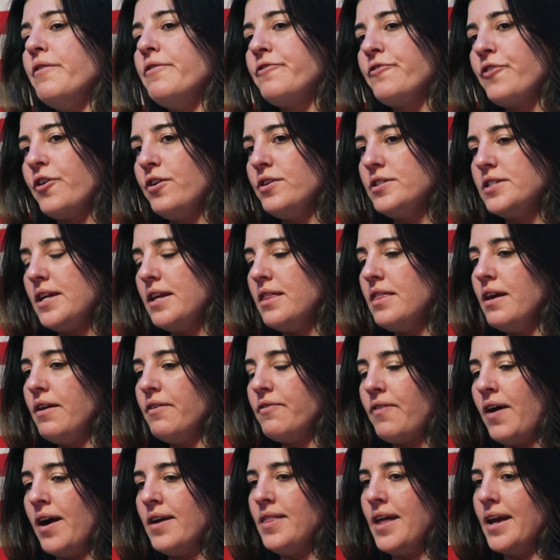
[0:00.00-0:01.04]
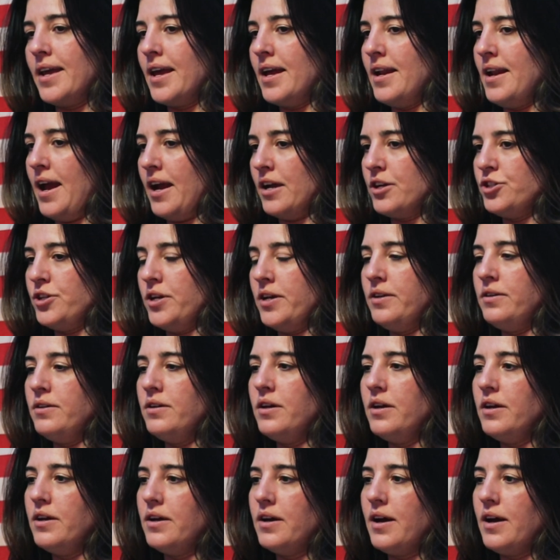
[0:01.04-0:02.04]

first, I think, find that connection.